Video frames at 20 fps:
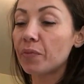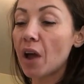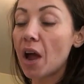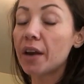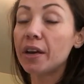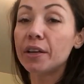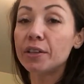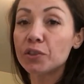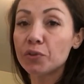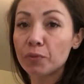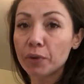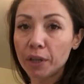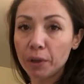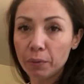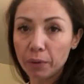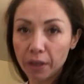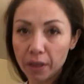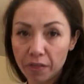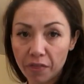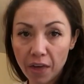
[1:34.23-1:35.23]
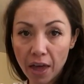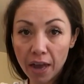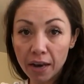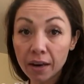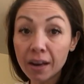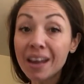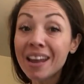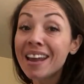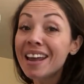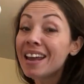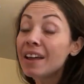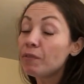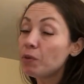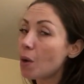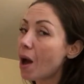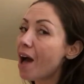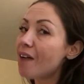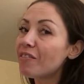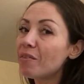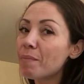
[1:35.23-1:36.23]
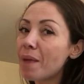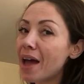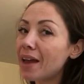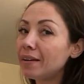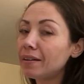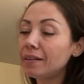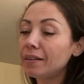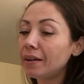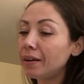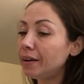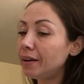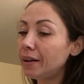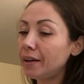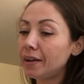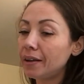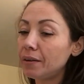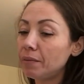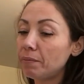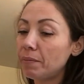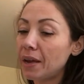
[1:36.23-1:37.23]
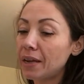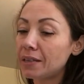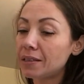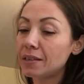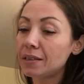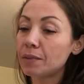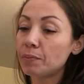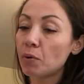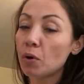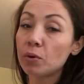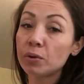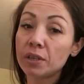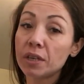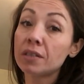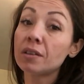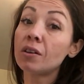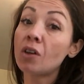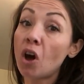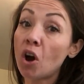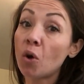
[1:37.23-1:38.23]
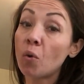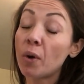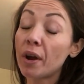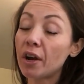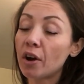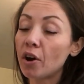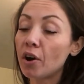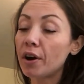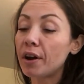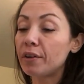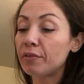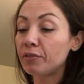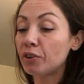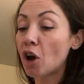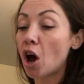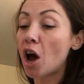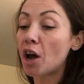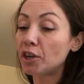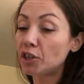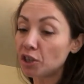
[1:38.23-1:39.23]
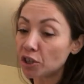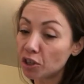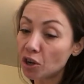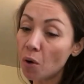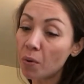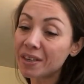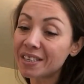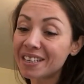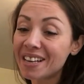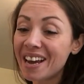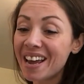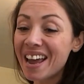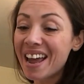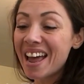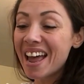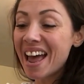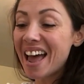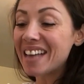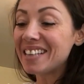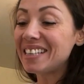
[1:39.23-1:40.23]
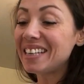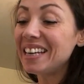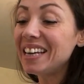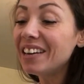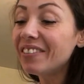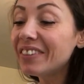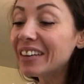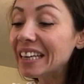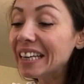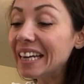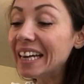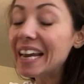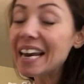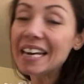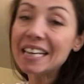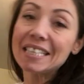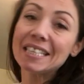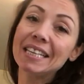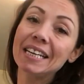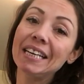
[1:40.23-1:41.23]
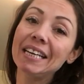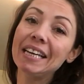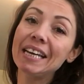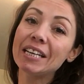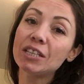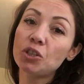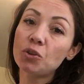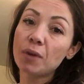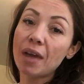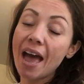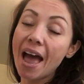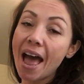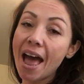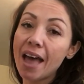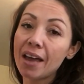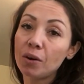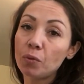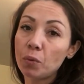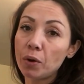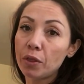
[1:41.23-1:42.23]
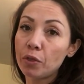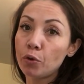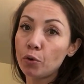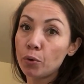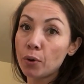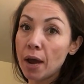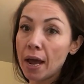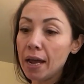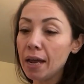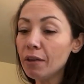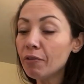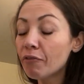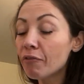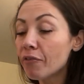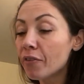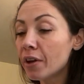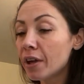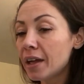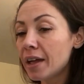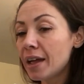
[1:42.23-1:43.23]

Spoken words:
onions really, really thin. If you have a mandolin, it makes this process a lot quicker. If not, just go as evenly and as thinly as you can with your knife.